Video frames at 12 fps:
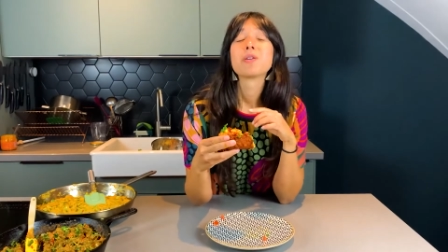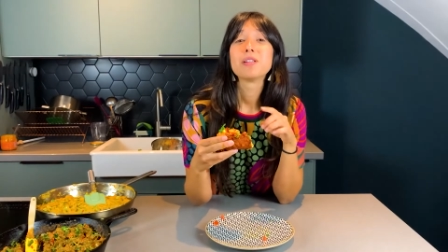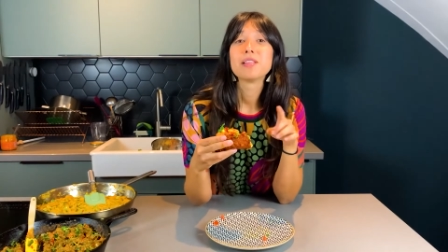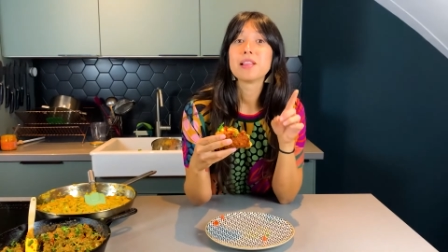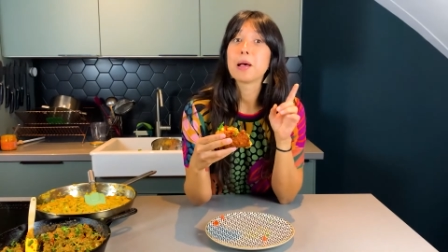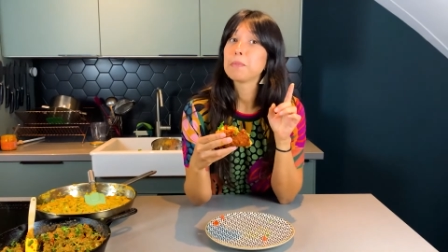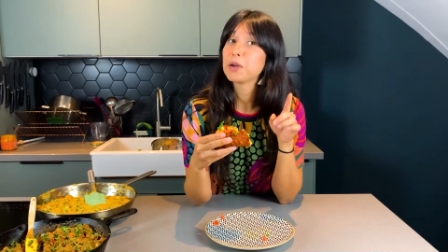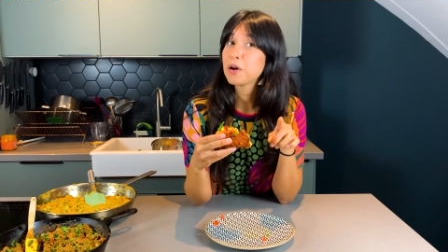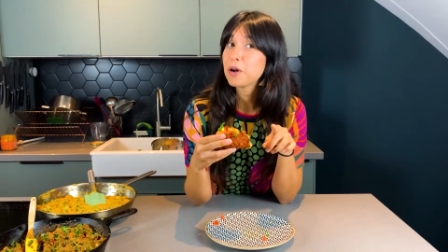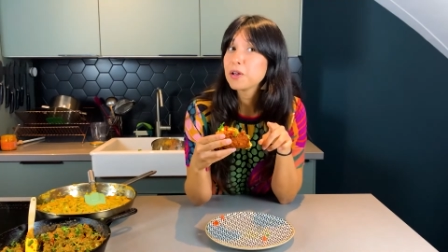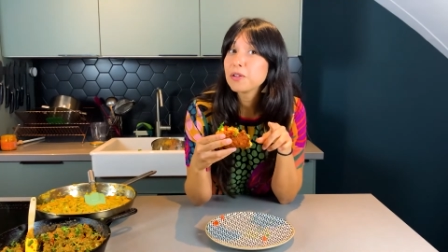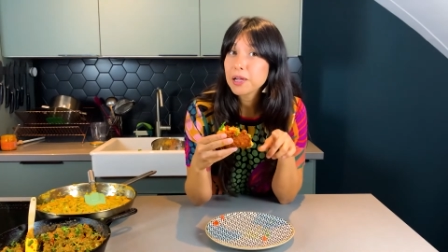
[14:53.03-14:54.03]
Let me know
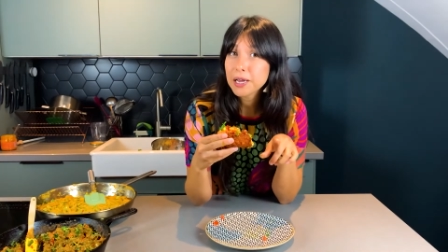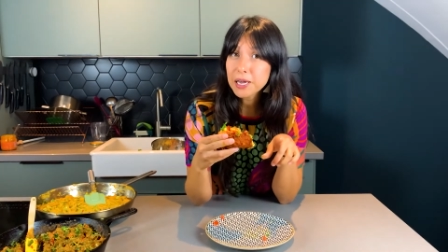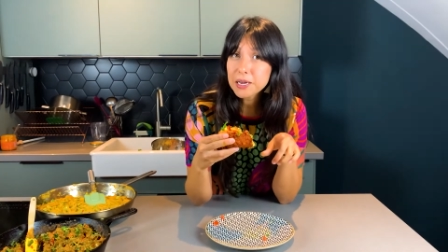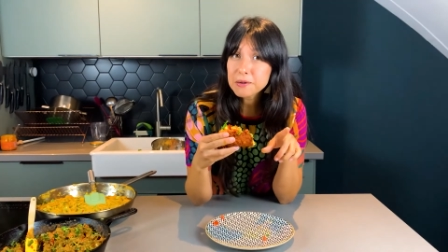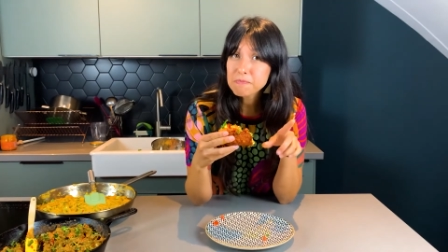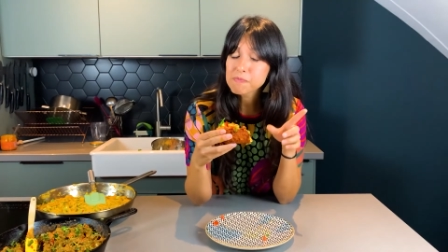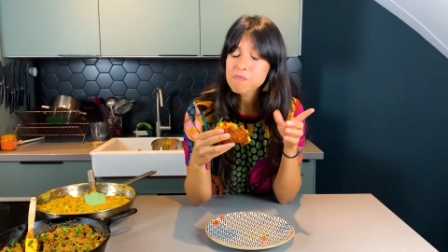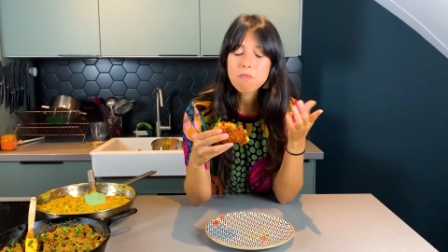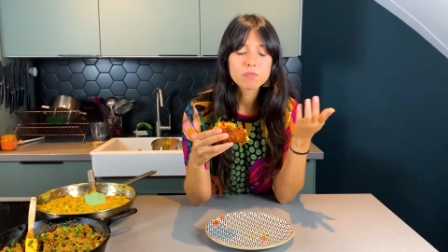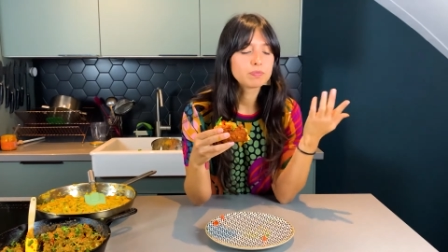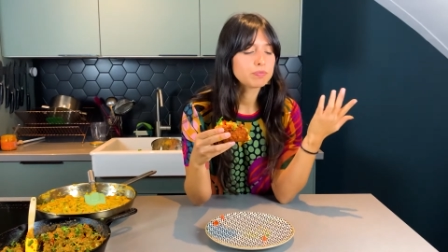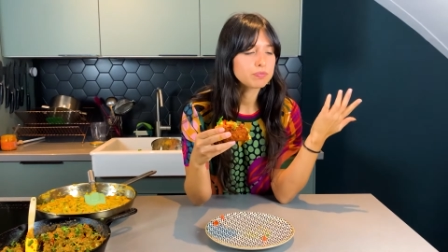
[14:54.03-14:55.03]
how you like.
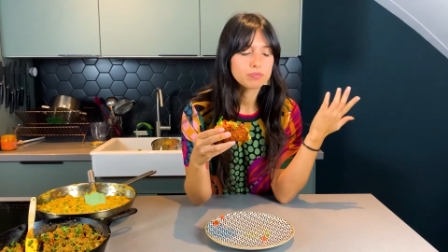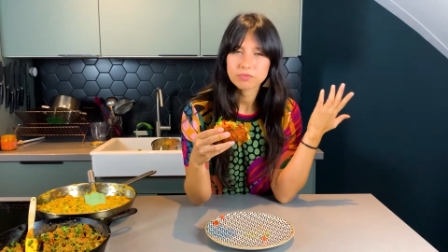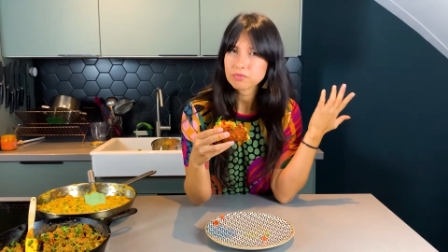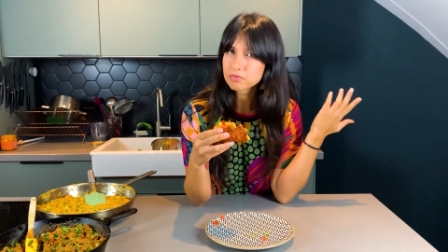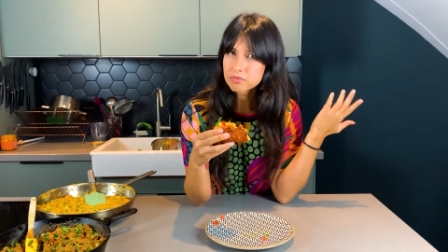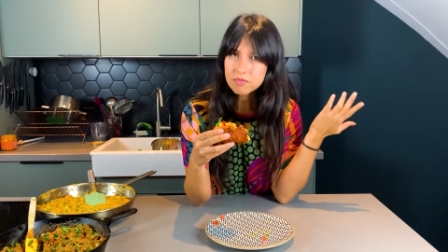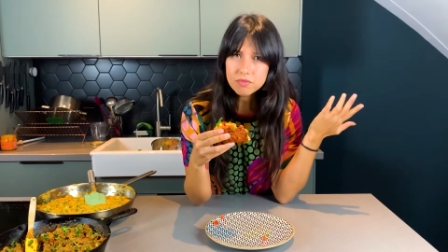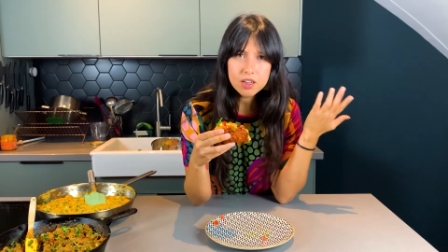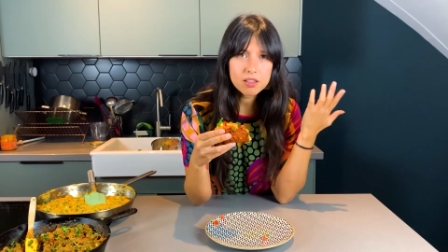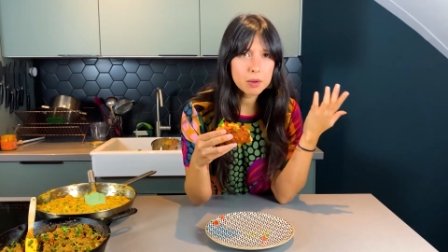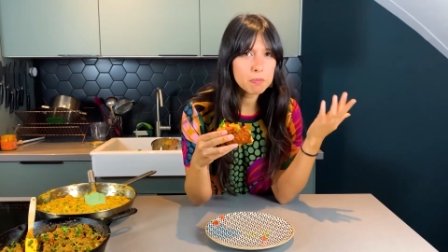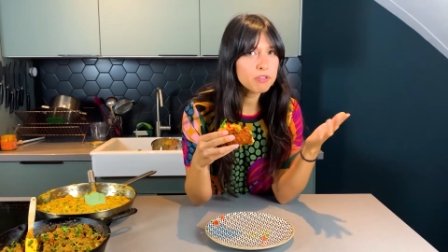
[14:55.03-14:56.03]

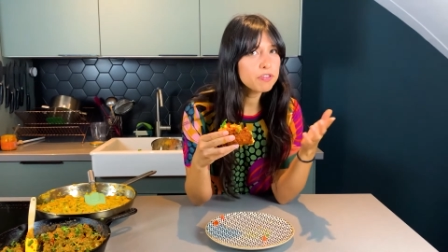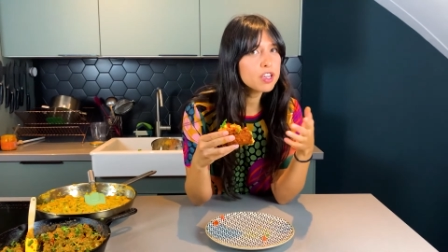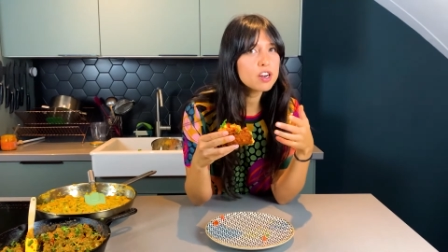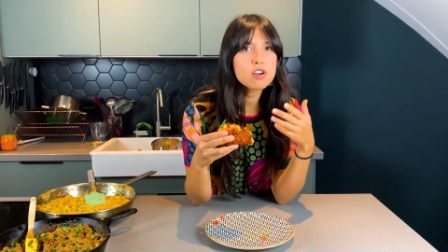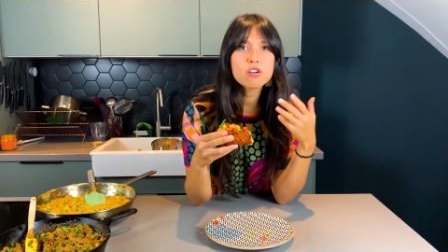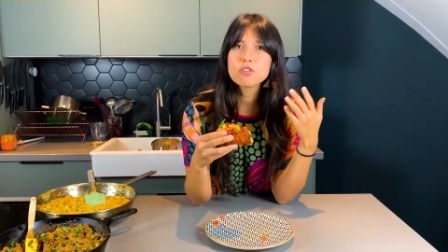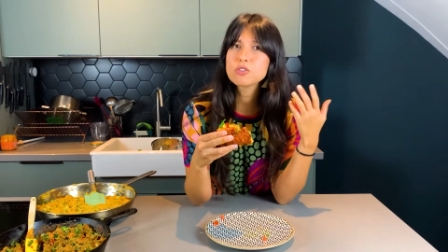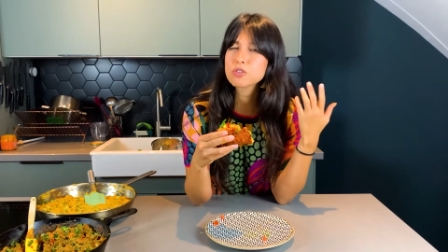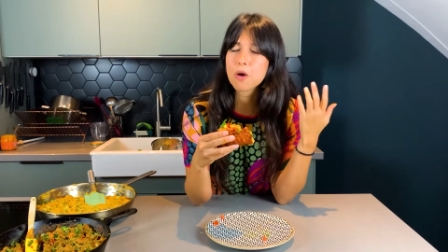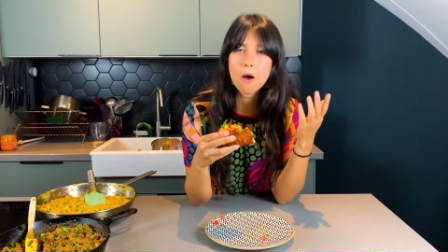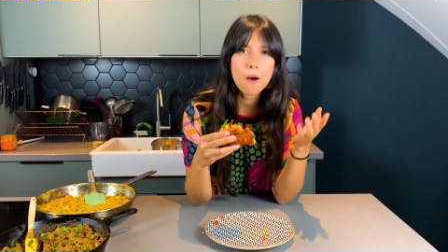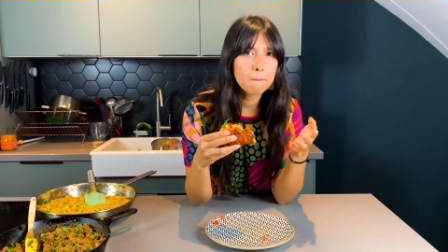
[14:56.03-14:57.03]
like my videos,
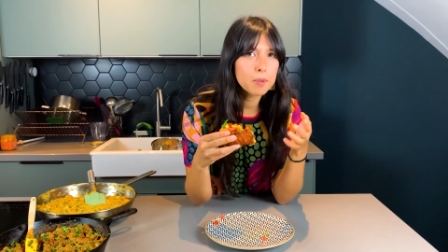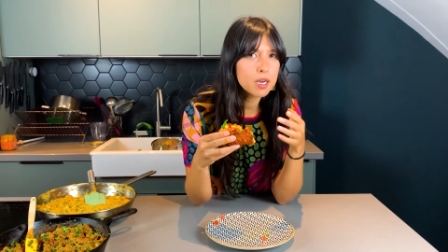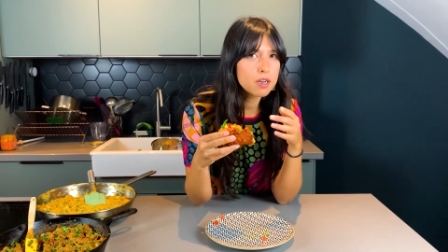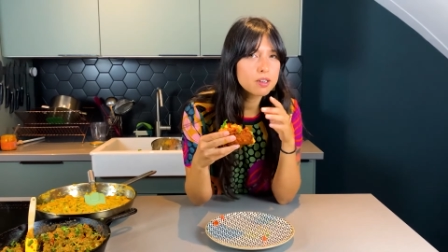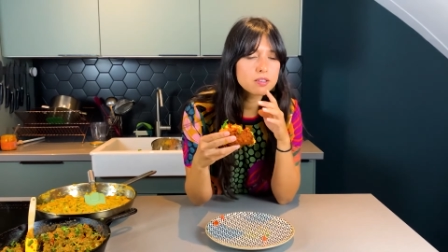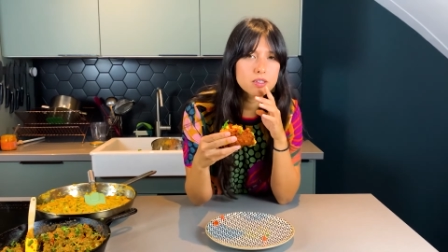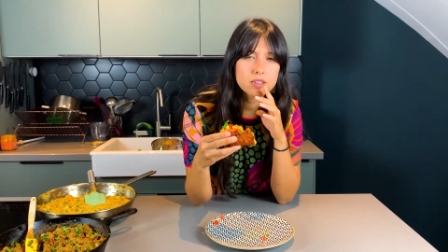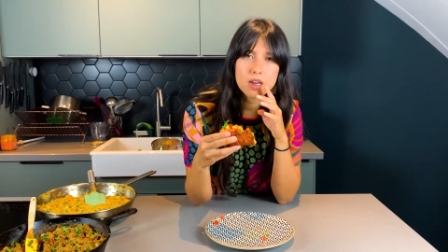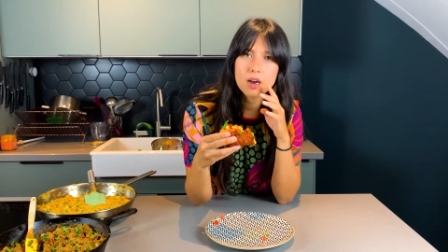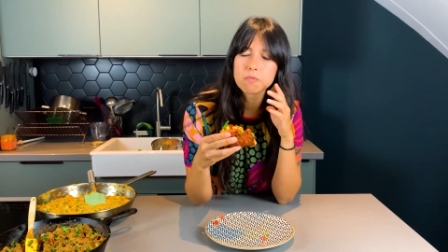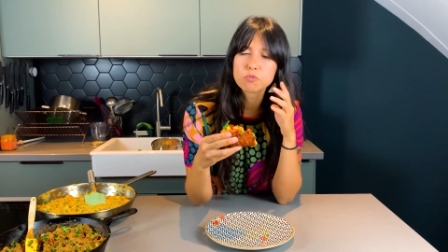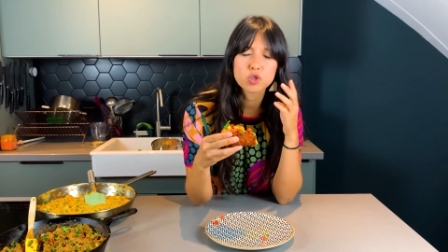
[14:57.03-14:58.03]
comment,
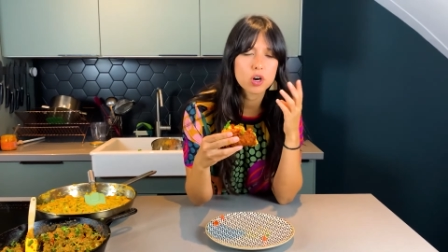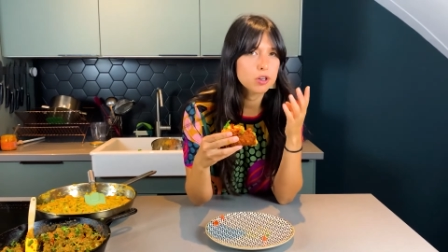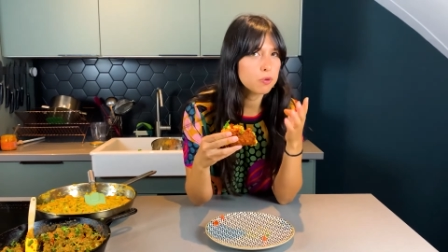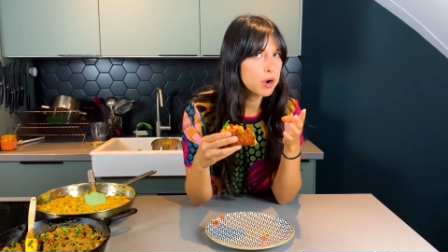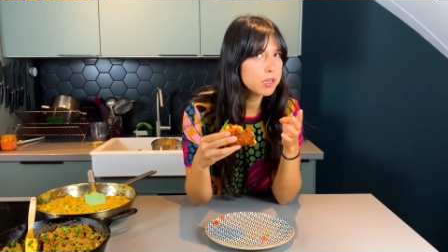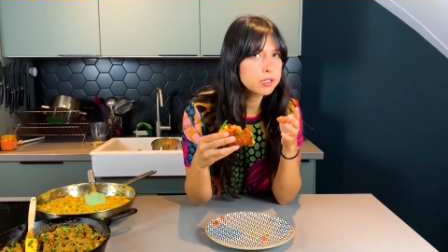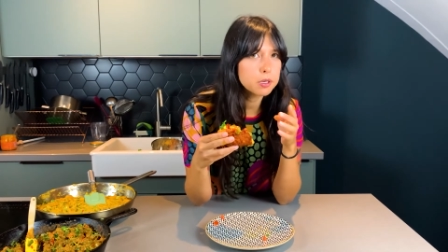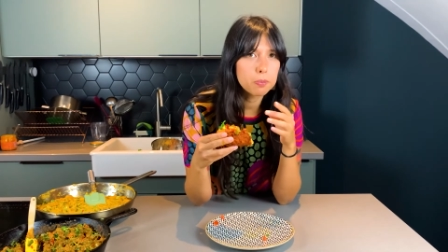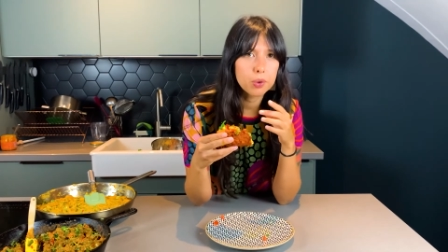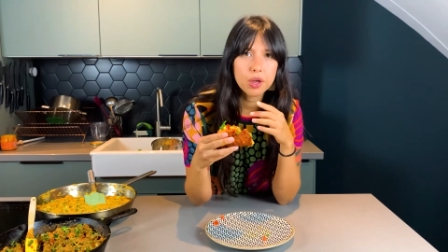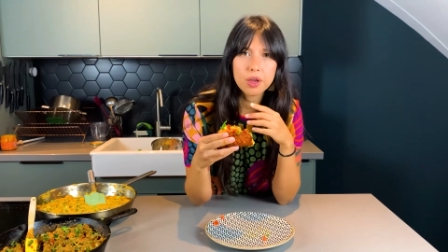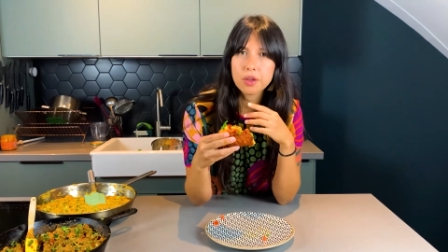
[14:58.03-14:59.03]
try the
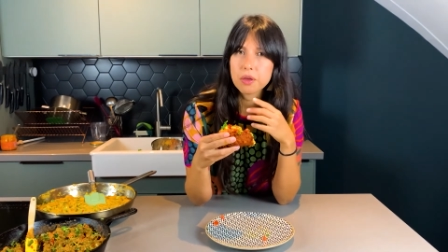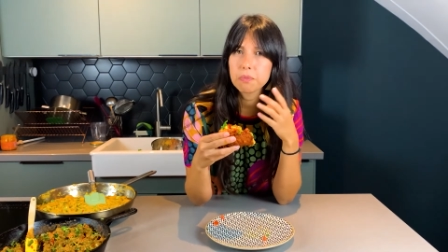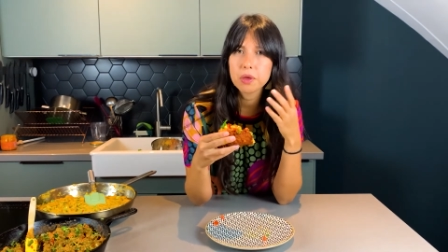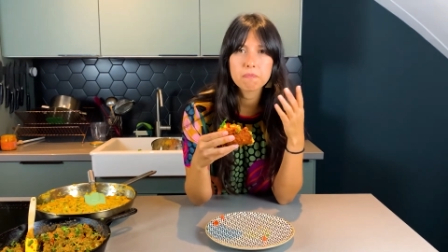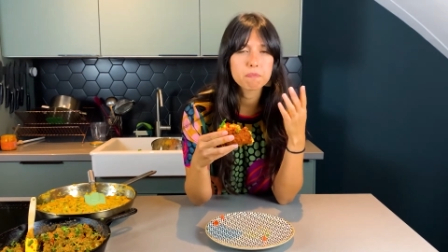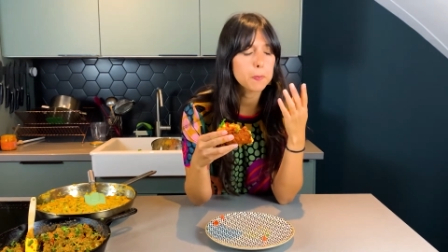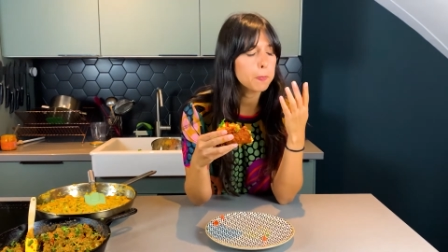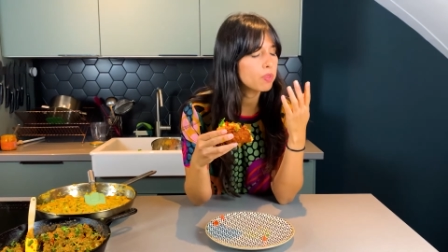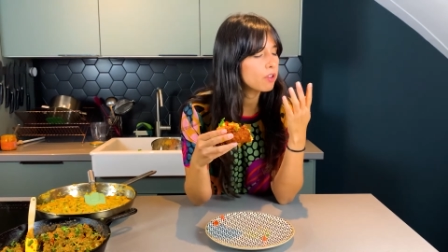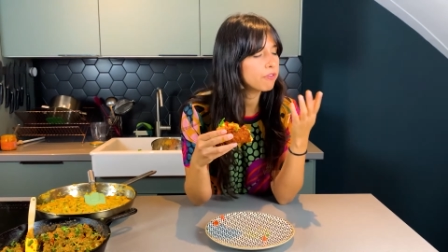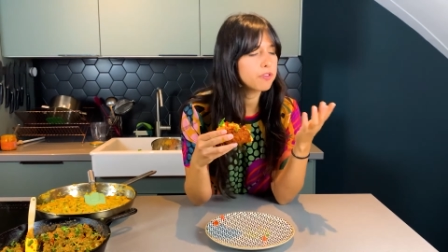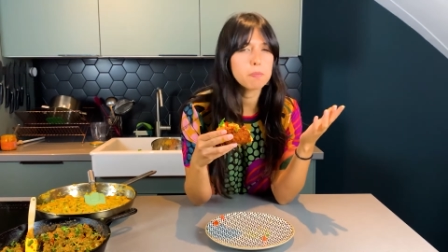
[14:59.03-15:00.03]
recipe, give me
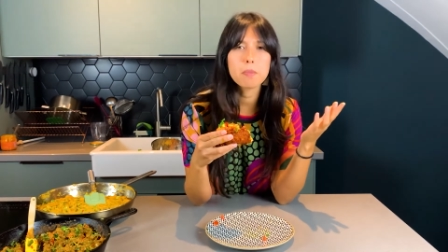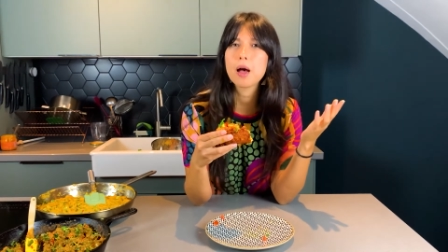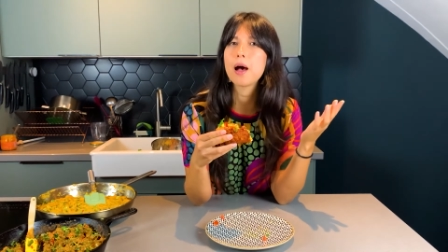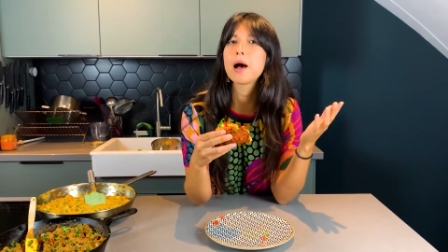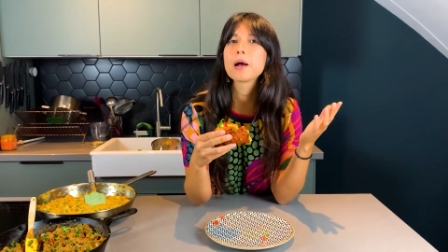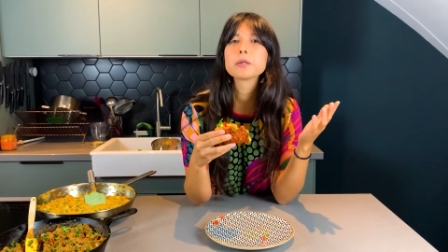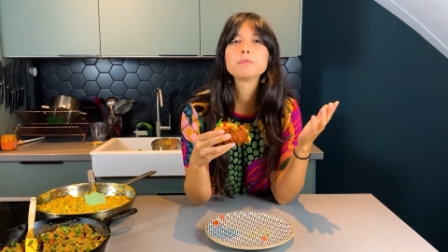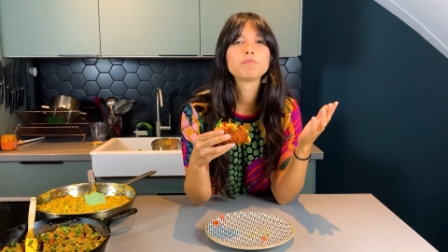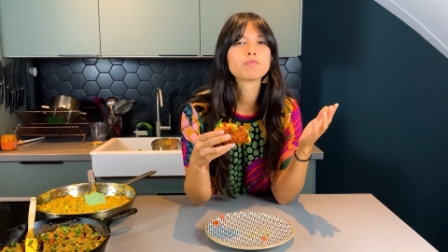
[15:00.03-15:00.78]
feedback.